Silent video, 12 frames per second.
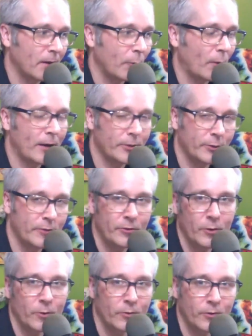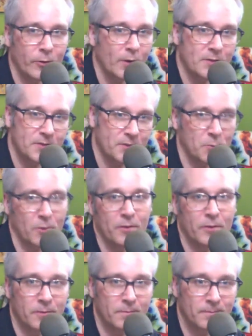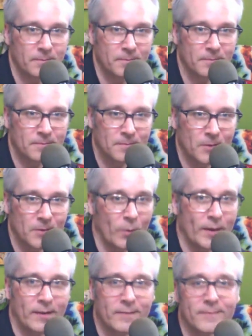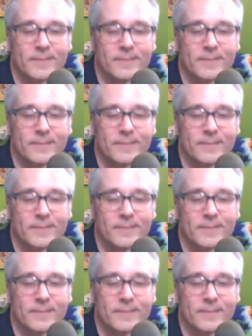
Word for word: well, how do you even know if the quest is worth going on?